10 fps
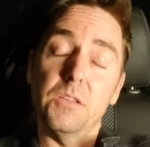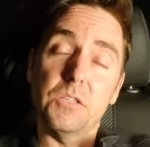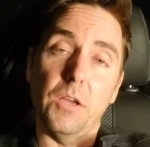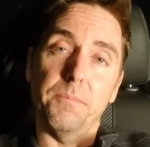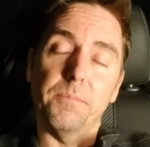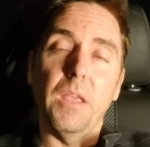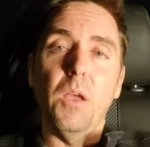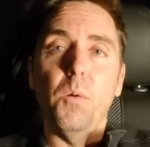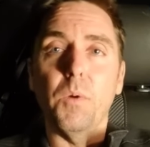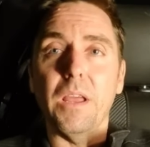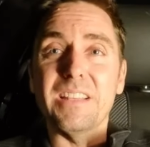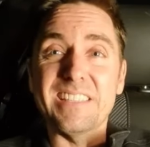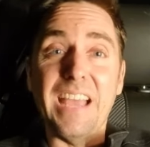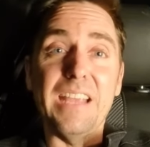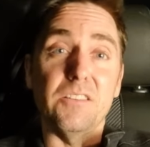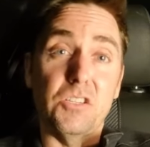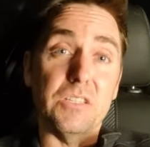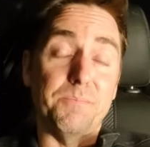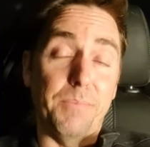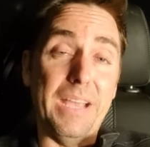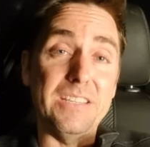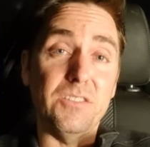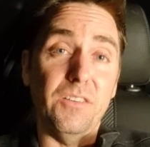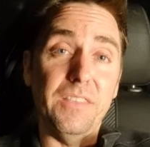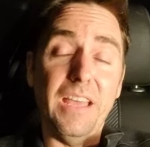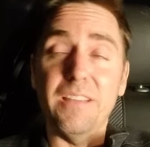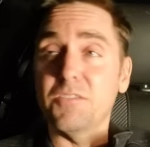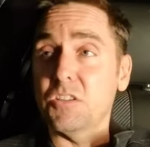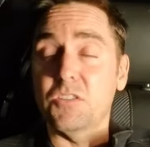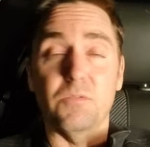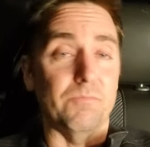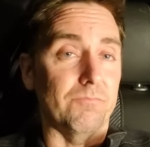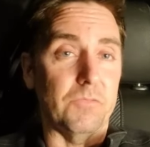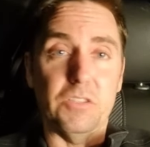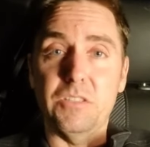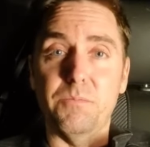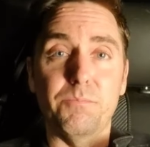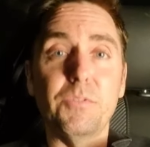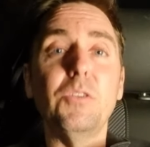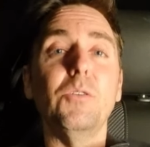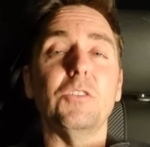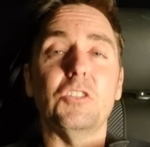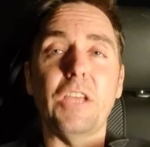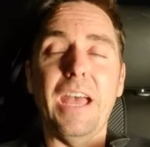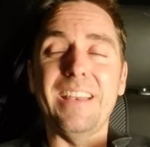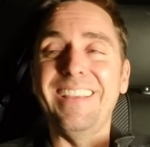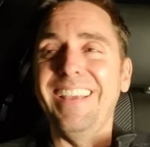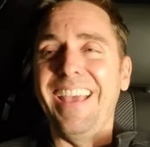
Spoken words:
So what I'd say just based on that, just a pure chat,